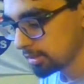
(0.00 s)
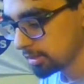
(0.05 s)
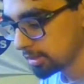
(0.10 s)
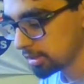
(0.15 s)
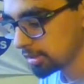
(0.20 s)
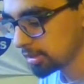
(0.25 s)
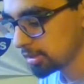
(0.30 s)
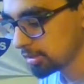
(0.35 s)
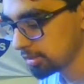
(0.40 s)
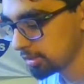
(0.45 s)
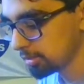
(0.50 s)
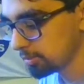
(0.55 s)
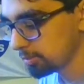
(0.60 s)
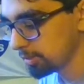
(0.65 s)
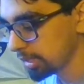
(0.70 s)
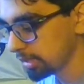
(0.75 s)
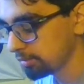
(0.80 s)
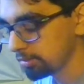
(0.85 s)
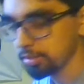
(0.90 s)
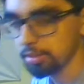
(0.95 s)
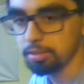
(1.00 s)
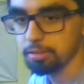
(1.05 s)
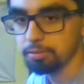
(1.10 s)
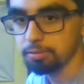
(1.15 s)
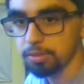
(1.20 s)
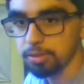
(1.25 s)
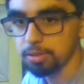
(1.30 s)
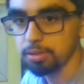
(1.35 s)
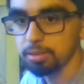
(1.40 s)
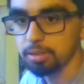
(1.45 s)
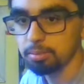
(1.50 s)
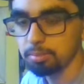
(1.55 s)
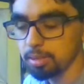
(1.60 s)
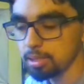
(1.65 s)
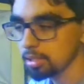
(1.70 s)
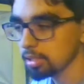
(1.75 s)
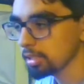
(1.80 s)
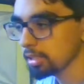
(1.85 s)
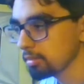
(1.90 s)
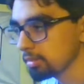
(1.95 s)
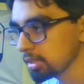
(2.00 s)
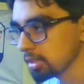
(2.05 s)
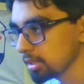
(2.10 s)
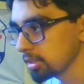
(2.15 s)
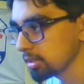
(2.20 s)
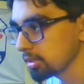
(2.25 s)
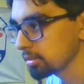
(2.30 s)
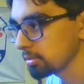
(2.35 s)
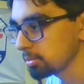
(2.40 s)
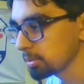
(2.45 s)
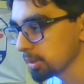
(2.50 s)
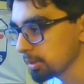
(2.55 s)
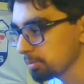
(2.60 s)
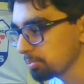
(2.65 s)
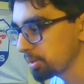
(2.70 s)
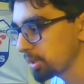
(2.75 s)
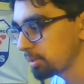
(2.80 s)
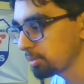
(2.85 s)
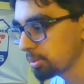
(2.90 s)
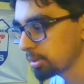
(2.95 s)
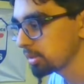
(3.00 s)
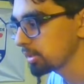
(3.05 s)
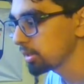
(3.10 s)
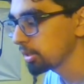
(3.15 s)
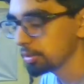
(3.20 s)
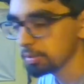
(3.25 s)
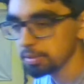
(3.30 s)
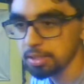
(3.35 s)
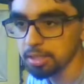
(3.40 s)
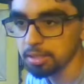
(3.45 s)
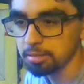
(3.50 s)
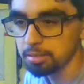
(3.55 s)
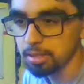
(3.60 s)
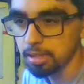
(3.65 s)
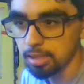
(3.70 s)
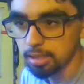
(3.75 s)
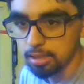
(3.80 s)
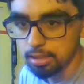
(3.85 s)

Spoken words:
just so you can wait for your food to be delivered to you by people you don't know?